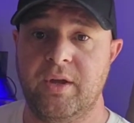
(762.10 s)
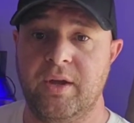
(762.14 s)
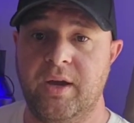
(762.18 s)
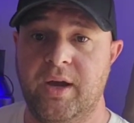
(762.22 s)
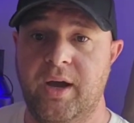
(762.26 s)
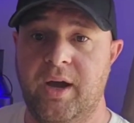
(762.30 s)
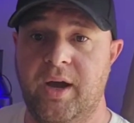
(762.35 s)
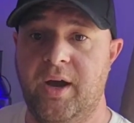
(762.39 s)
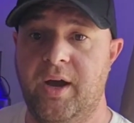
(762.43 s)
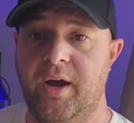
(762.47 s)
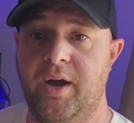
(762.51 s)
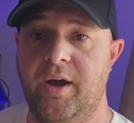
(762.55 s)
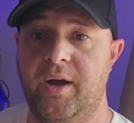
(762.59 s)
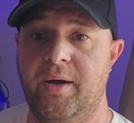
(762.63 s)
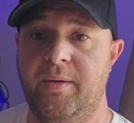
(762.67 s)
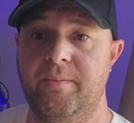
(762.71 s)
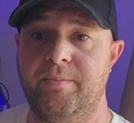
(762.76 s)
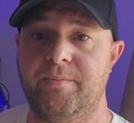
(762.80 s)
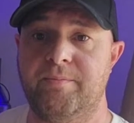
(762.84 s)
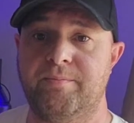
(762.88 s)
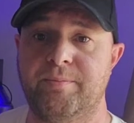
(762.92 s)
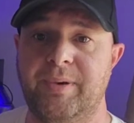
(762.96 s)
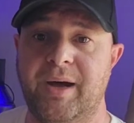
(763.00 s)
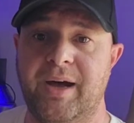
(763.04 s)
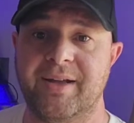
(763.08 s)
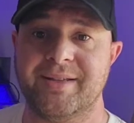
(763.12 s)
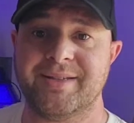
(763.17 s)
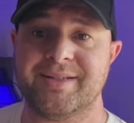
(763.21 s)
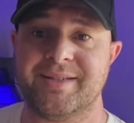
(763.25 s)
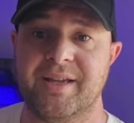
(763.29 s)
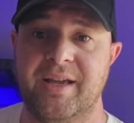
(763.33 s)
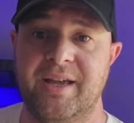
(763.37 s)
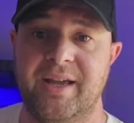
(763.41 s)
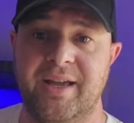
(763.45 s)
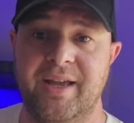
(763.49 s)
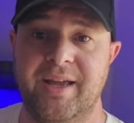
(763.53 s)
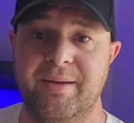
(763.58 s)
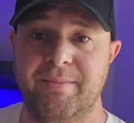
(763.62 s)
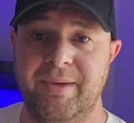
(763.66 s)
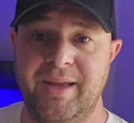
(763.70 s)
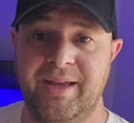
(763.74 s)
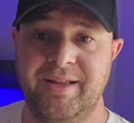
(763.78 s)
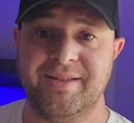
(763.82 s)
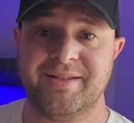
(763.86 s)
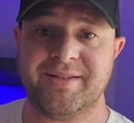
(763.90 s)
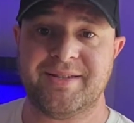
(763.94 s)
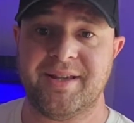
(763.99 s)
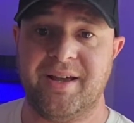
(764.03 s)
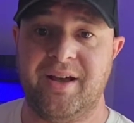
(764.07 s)
um, but it
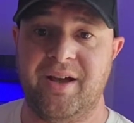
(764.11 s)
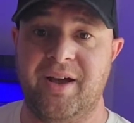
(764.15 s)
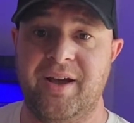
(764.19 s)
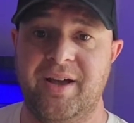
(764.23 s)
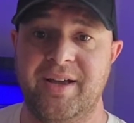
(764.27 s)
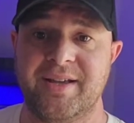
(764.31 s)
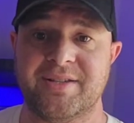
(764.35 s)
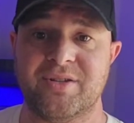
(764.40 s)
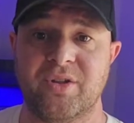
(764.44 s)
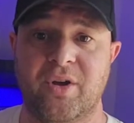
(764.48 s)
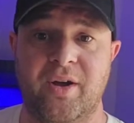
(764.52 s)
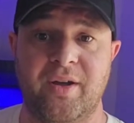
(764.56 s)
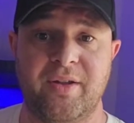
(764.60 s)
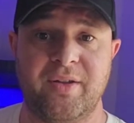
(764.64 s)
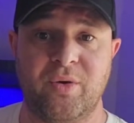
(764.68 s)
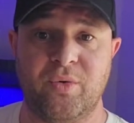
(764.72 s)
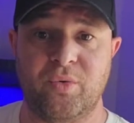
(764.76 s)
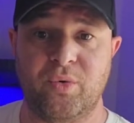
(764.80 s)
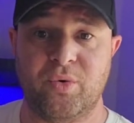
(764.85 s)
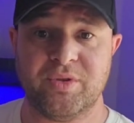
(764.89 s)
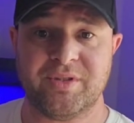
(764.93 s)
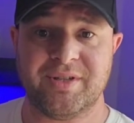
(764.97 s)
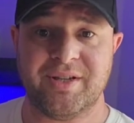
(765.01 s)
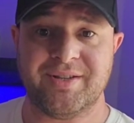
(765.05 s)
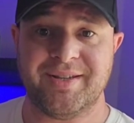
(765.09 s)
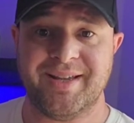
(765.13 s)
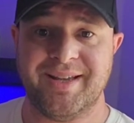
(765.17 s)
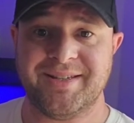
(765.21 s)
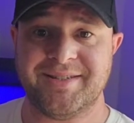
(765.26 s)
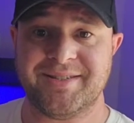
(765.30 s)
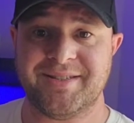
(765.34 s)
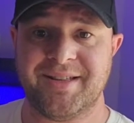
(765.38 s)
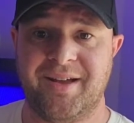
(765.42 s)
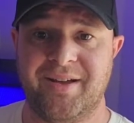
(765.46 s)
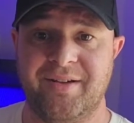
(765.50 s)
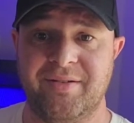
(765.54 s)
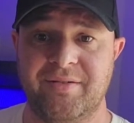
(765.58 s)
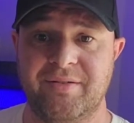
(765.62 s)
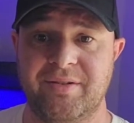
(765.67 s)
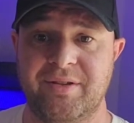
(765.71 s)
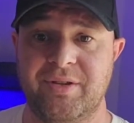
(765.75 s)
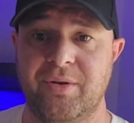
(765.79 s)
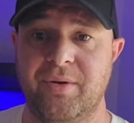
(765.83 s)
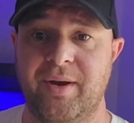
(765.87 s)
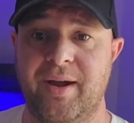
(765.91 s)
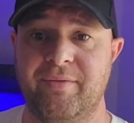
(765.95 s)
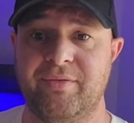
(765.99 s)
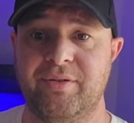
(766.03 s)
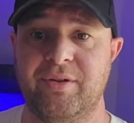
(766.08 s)
means uh, it's not an auto tester. You
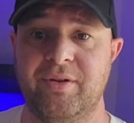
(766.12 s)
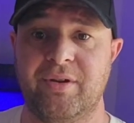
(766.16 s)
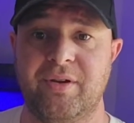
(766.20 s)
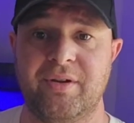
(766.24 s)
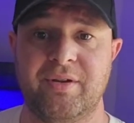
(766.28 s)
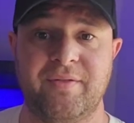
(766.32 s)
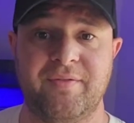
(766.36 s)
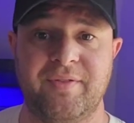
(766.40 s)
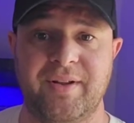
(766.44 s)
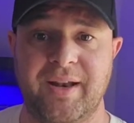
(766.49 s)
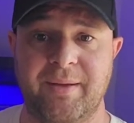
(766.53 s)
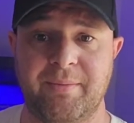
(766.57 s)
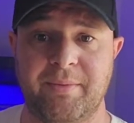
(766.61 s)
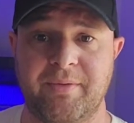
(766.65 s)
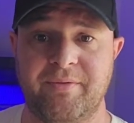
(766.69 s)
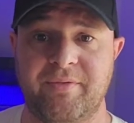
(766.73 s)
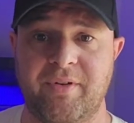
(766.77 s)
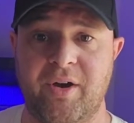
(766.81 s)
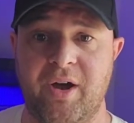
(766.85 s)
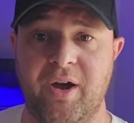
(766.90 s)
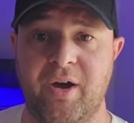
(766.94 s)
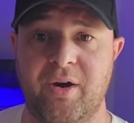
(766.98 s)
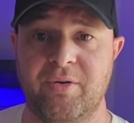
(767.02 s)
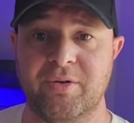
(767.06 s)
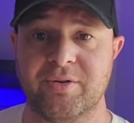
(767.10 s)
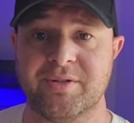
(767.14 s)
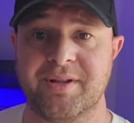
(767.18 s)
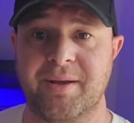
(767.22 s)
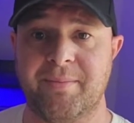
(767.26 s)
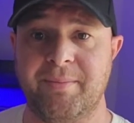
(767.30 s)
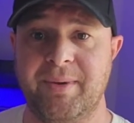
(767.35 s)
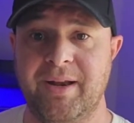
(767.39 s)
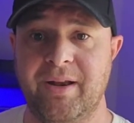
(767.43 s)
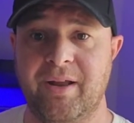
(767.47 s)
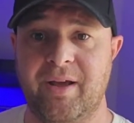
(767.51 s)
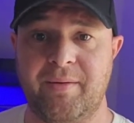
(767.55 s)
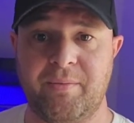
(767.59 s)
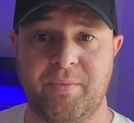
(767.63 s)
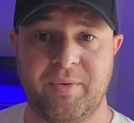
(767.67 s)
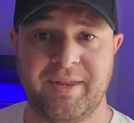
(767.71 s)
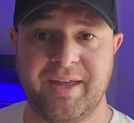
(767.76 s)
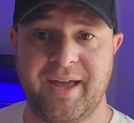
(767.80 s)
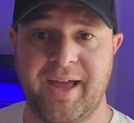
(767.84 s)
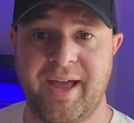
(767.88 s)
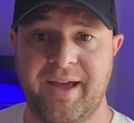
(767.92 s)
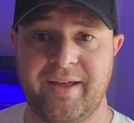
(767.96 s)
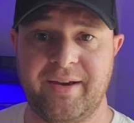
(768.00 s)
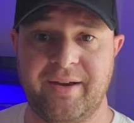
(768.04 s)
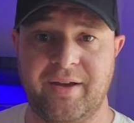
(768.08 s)
have to fill up the vials a bit like with a
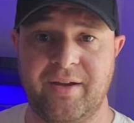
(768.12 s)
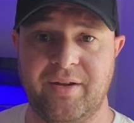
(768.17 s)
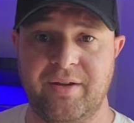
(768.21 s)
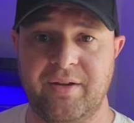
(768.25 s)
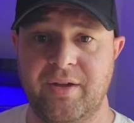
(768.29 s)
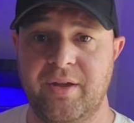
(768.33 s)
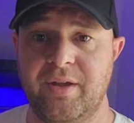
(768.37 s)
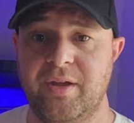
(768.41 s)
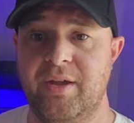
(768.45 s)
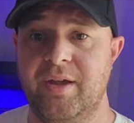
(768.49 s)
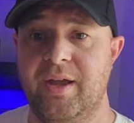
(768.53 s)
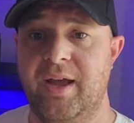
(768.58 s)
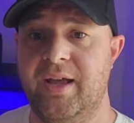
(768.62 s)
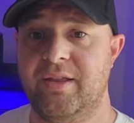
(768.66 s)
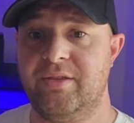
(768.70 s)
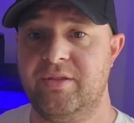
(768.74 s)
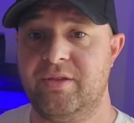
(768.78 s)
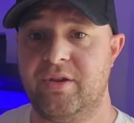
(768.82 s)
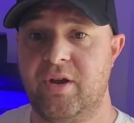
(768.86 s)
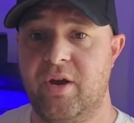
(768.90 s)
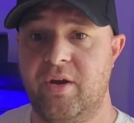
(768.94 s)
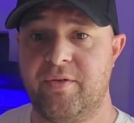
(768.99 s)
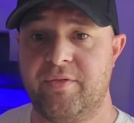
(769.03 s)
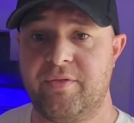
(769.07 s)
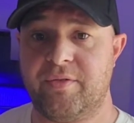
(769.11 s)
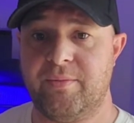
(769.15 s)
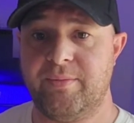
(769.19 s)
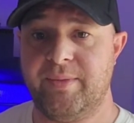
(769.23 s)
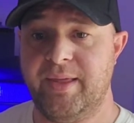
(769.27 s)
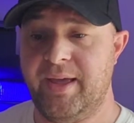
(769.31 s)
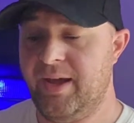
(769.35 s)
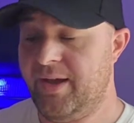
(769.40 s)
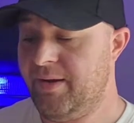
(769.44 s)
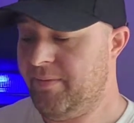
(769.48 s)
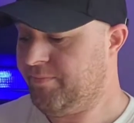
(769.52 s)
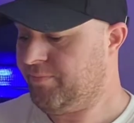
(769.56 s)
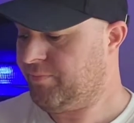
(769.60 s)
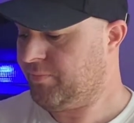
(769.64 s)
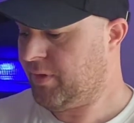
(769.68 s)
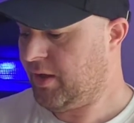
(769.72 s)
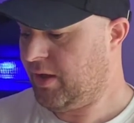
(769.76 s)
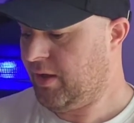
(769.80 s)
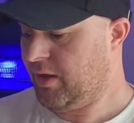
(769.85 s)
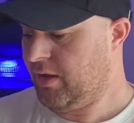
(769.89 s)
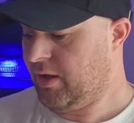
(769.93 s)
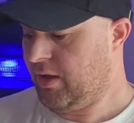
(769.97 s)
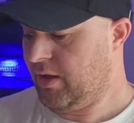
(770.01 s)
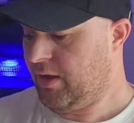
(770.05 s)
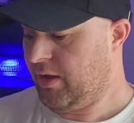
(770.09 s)
Hanna and go from there.
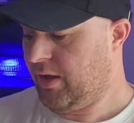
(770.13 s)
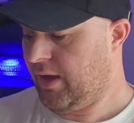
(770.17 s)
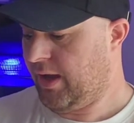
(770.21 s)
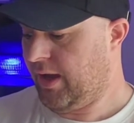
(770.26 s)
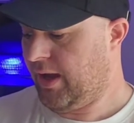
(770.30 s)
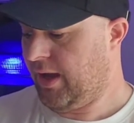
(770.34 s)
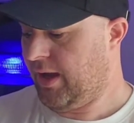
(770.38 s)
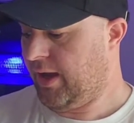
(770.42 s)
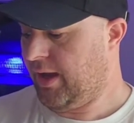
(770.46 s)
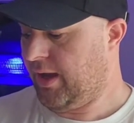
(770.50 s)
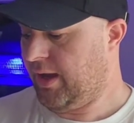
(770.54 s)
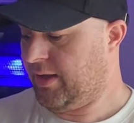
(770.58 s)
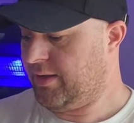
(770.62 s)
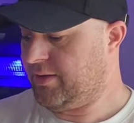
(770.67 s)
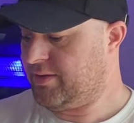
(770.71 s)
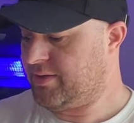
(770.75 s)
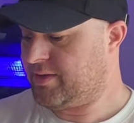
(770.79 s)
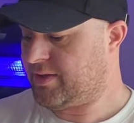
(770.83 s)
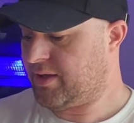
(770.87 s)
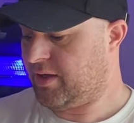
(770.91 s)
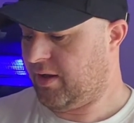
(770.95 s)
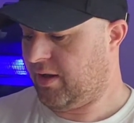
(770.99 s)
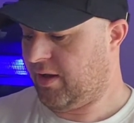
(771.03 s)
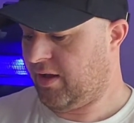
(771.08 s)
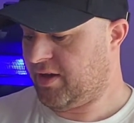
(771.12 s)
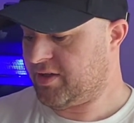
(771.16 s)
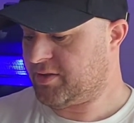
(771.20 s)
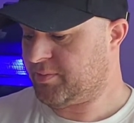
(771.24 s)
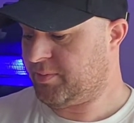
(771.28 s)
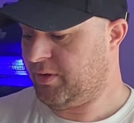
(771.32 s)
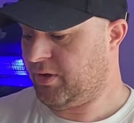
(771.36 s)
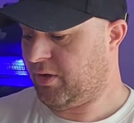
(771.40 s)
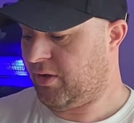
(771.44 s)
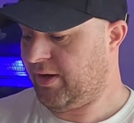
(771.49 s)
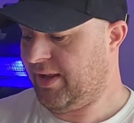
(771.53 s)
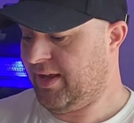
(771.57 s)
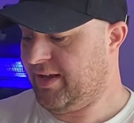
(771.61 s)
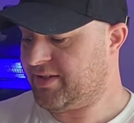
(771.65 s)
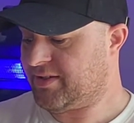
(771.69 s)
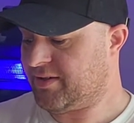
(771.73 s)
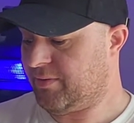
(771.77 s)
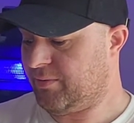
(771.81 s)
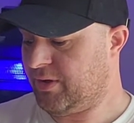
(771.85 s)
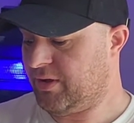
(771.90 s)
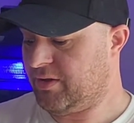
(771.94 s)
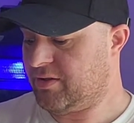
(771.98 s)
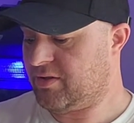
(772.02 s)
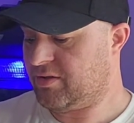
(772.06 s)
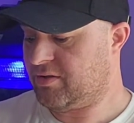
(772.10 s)
And last but not least, I
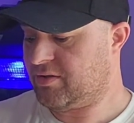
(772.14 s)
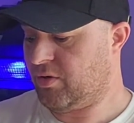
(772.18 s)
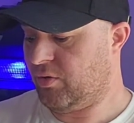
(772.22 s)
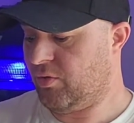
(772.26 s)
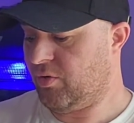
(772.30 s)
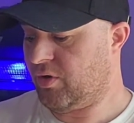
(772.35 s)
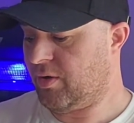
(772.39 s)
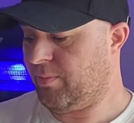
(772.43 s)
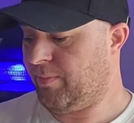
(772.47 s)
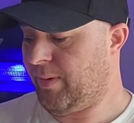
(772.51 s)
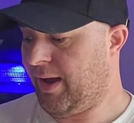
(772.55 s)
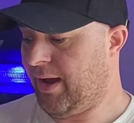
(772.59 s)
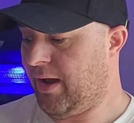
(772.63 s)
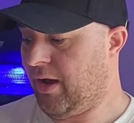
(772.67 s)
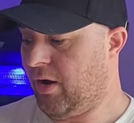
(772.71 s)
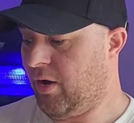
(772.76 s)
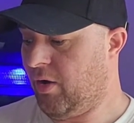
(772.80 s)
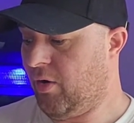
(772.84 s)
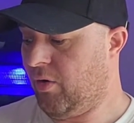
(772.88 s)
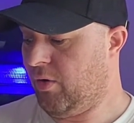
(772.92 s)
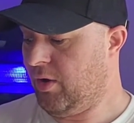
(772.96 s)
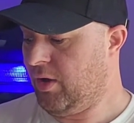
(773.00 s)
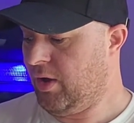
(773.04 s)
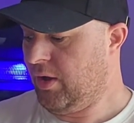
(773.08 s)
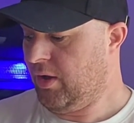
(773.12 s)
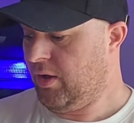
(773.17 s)
wanted to talk about